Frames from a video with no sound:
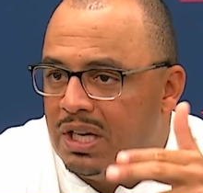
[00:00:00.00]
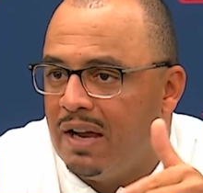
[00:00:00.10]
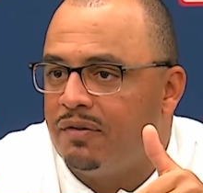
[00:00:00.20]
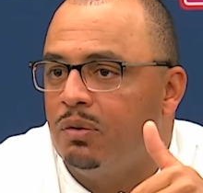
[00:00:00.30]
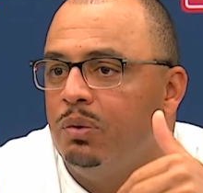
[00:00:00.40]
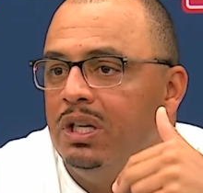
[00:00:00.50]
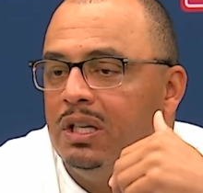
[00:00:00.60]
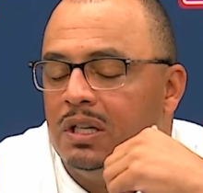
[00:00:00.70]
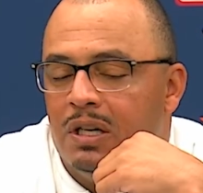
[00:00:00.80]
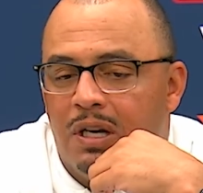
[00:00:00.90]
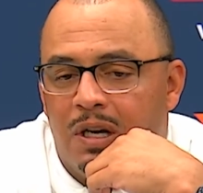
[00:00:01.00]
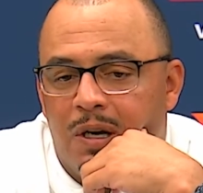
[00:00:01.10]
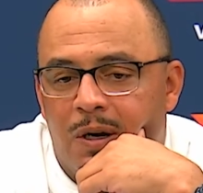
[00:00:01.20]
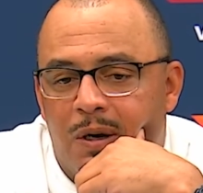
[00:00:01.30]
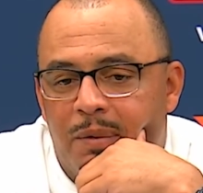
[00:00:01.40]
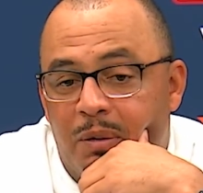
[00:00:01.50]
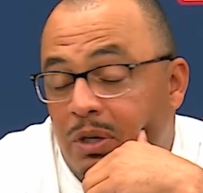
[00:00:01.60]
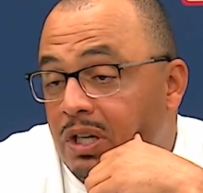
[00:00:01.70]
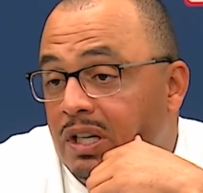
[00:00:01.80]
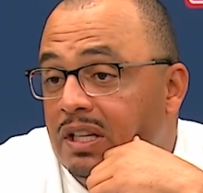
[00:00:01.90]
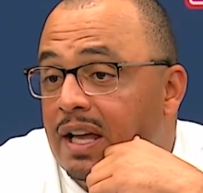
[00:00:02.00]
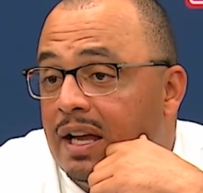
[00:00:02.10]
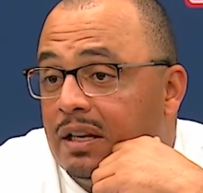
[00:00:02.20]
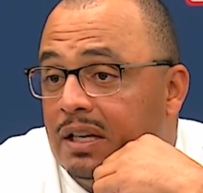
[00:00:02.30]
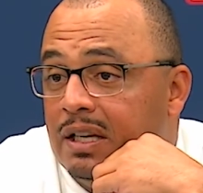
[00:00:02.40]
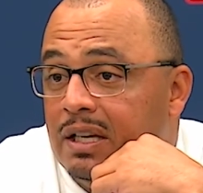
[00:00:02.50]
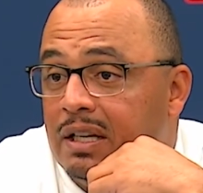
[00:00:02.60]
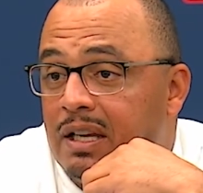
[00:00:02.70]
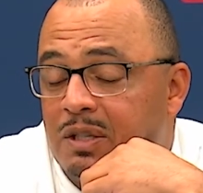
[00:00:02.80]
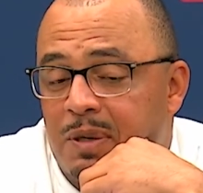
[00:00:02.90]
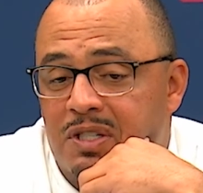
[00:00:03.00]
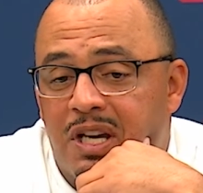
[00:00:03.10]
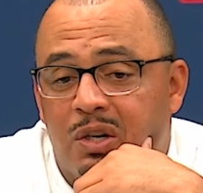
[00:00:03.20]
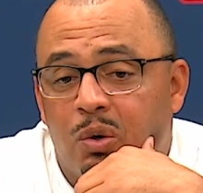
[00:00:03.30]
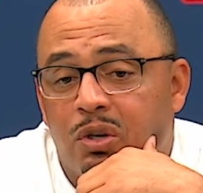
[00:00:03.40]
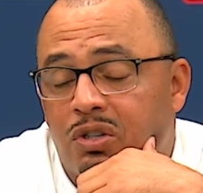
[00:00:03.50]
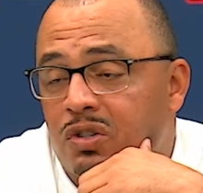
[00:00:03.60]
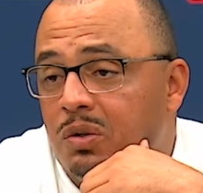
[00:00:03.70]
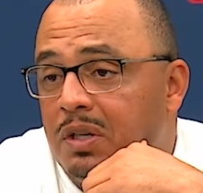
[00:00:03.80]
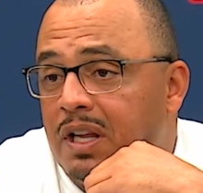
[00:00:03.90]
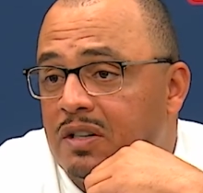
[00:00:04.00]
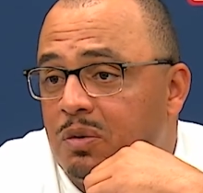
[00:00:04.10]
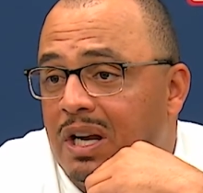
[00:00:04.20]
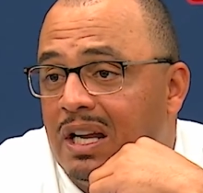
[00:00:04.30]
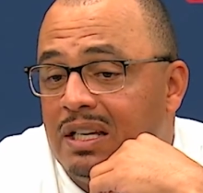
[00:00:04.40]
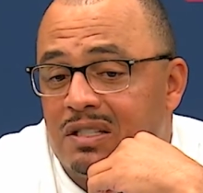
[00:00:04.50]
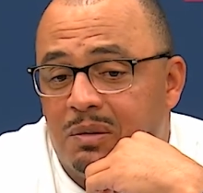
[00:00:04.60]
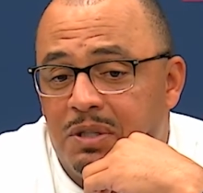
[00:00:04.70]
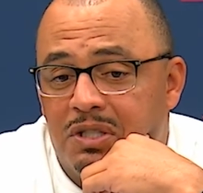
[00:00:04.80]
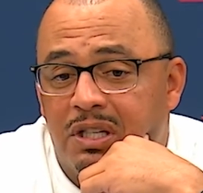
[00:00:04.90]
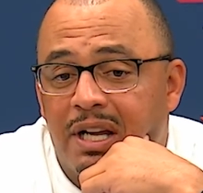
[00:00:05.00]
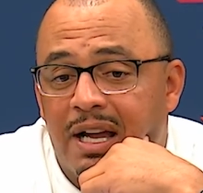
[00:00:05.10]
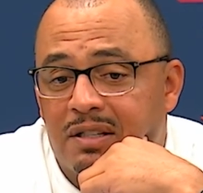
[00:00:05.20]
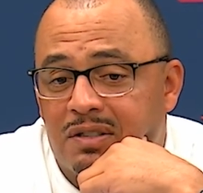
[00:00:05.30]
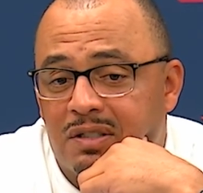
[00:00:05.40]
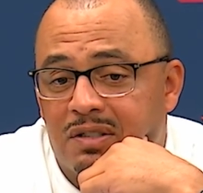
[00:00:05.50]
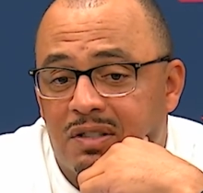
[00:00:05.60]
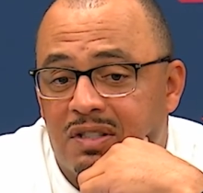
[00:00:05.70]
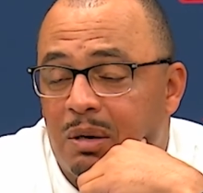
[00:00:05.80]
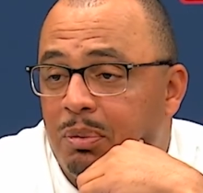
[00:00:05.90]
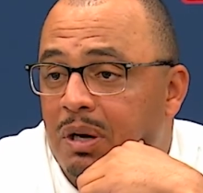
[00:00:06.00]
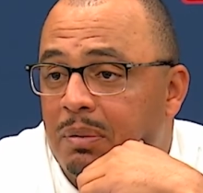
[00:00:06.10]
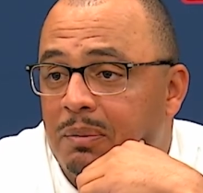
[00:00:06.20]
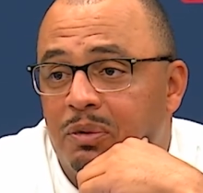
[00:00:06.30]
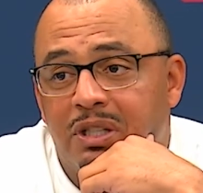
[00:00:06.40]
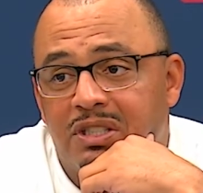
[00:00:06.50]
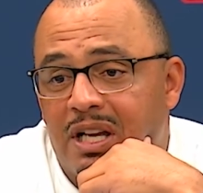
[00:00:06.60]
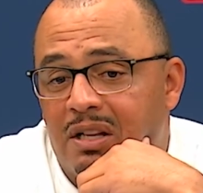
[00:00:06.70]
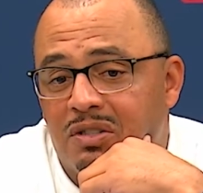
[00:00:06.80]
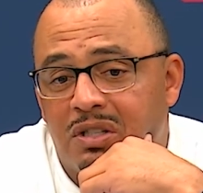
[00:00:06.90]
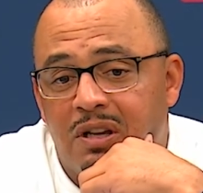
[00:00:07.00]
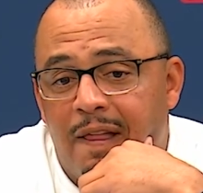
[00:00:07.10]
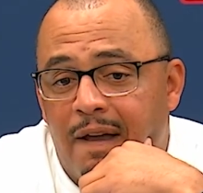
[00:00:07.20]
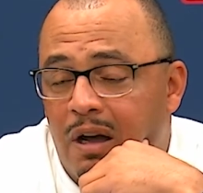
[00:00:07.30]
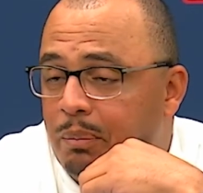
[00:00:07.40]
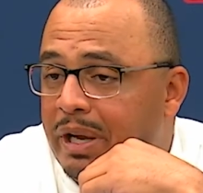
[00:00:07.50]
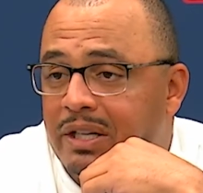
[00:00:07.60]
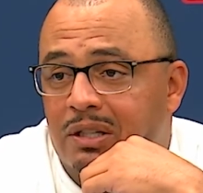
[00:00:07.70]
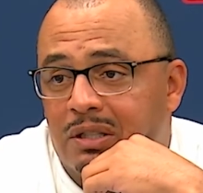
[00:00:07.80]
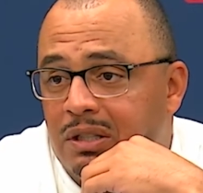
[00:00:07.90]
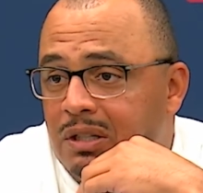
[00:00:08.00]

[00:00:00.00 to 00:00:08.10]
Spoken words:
And we're going to need that, and especially at corner too. And that's why I got to get some of these young guys to step up. I'm really challenging Baker.